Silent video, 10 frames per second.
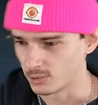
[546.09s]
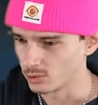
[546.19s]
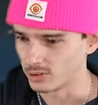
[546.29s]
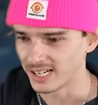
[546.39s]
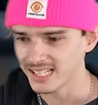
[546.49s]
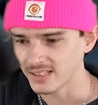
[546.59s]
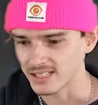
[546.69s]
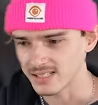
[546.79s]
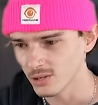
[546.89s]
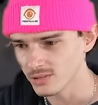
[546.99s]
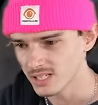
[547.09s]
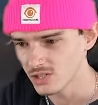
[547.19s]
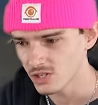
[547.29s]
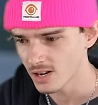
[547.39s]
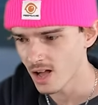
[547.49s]
Ooh, and he's got the tilt
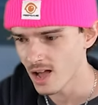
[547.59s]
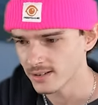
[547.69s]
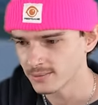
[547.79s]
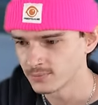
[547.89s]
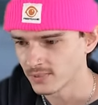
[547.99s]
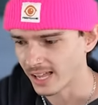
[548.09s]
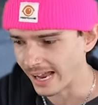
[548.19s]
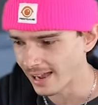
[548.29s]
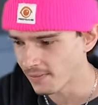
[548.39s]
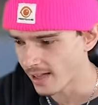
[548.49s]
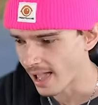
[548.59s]
t-shirt on and the